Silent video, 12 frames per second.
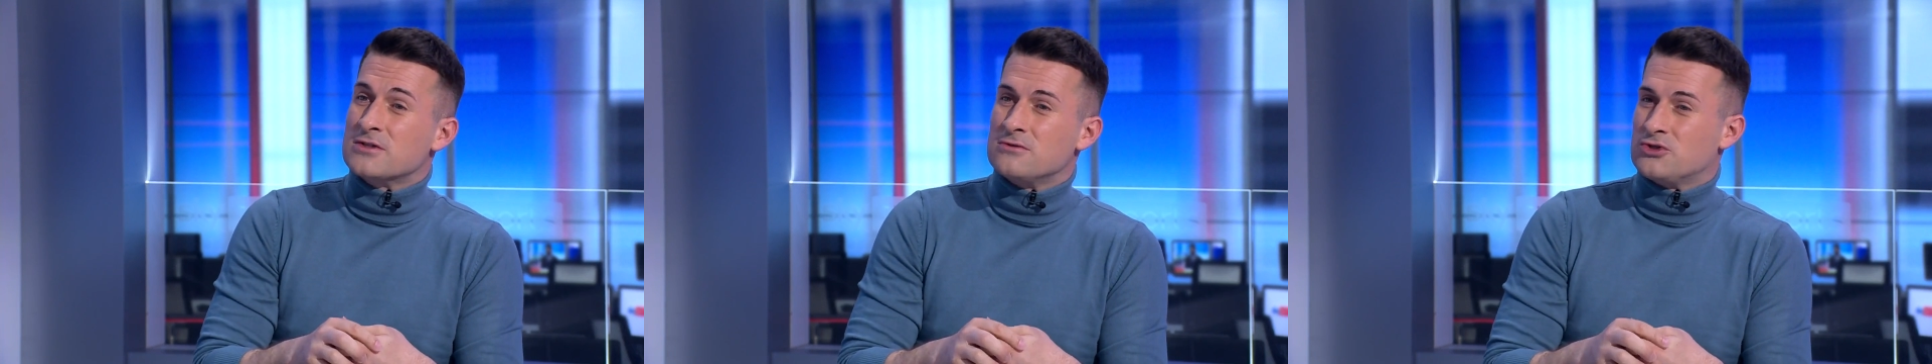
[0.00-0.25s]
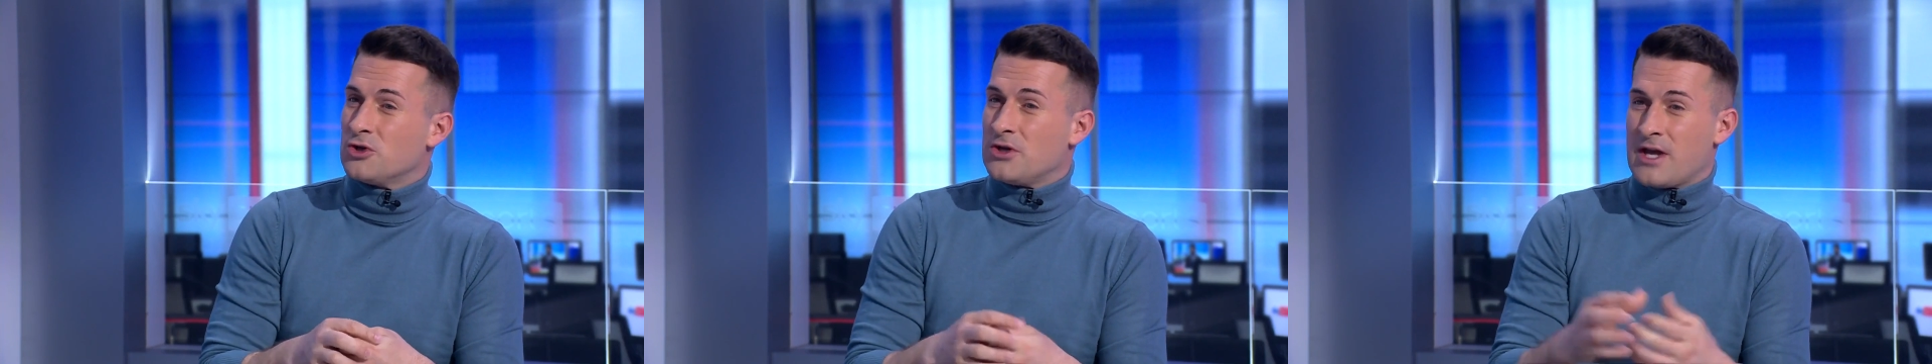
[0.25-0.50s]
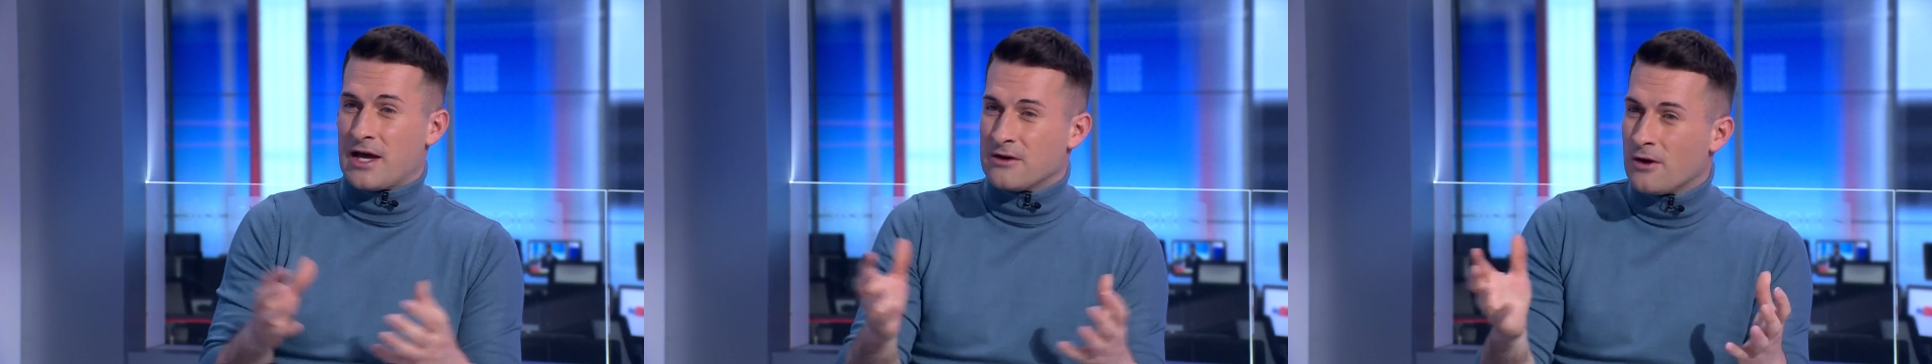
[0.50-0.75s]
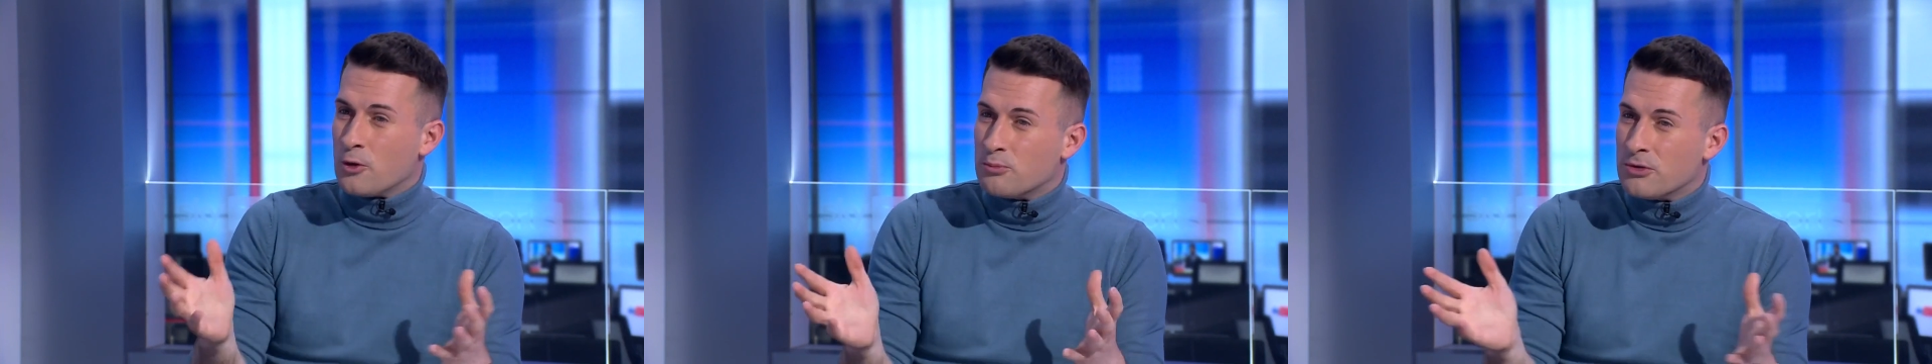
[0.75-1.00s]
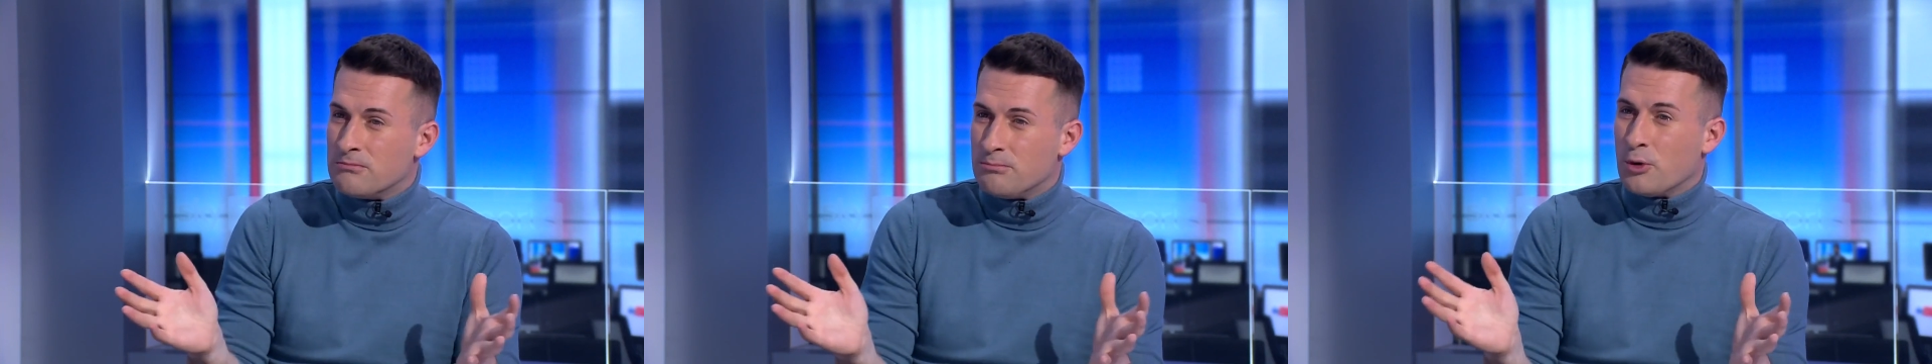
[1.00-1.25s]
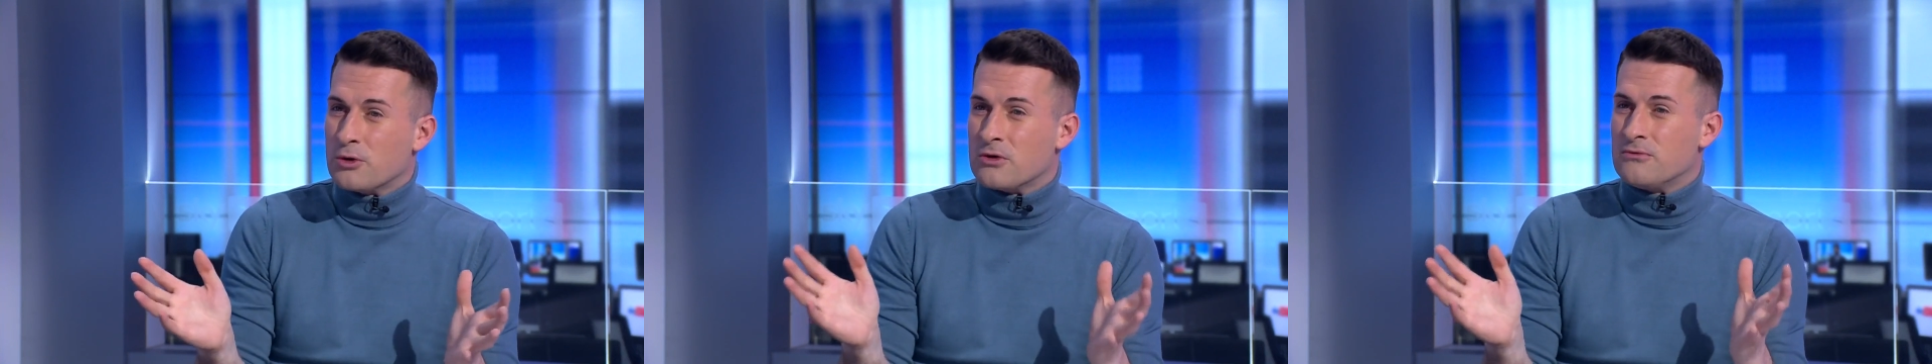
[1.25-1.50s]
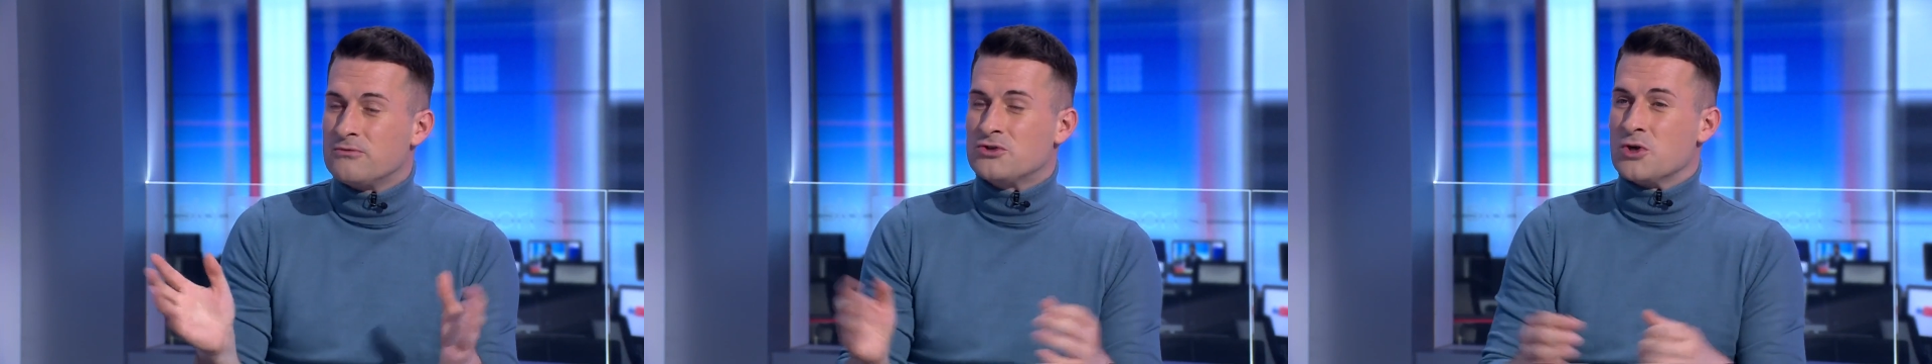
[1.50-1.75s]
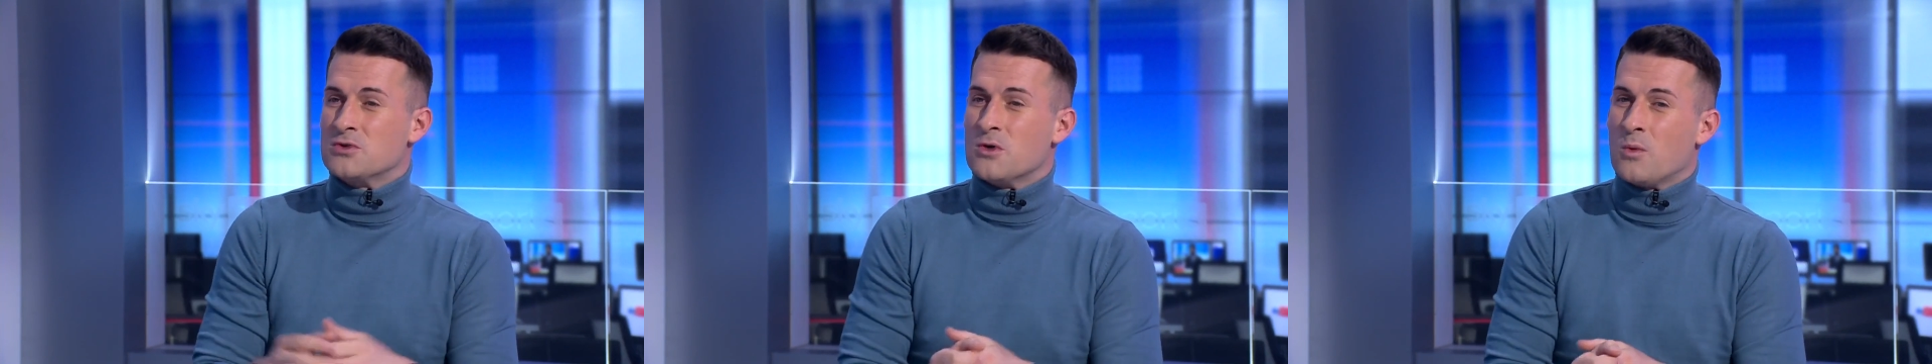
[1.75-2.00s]
should he had an open book of
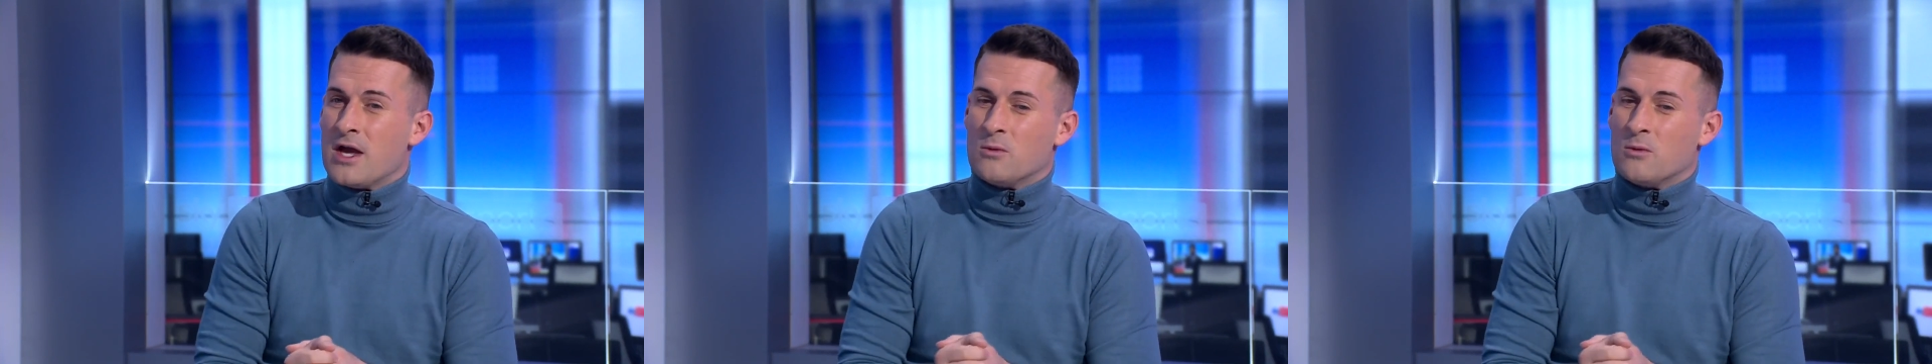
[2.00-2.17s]
choosing where